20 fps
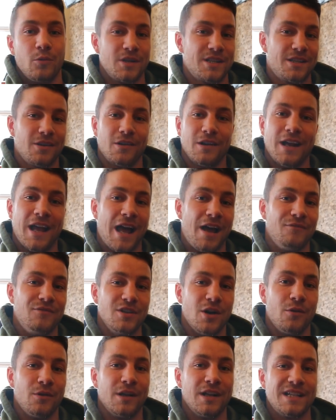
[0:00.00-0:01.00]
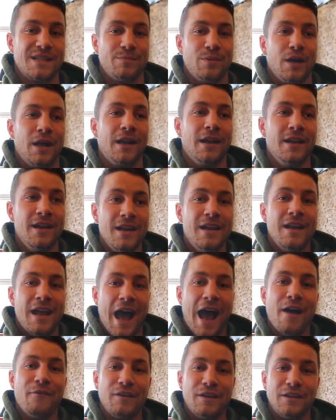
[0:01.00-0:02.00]
We're still gonna have donuts, but
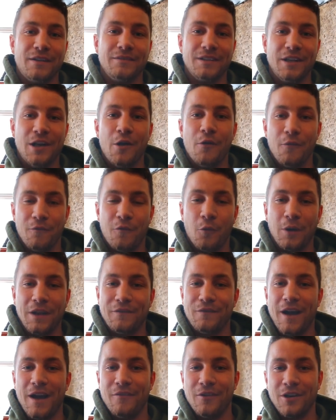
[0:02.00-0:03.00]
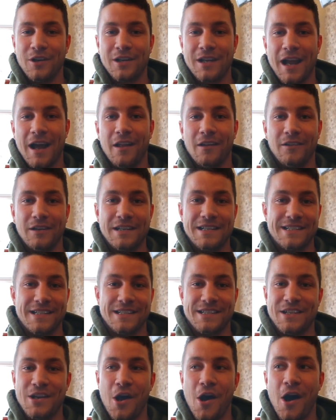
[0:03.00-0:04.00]
having you know 4500 calories
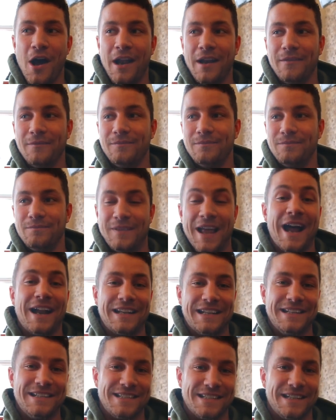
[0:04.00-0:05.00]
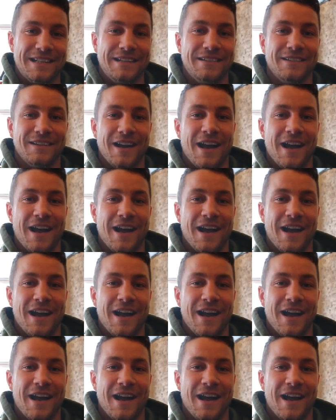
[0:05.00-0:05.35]
is not that easy.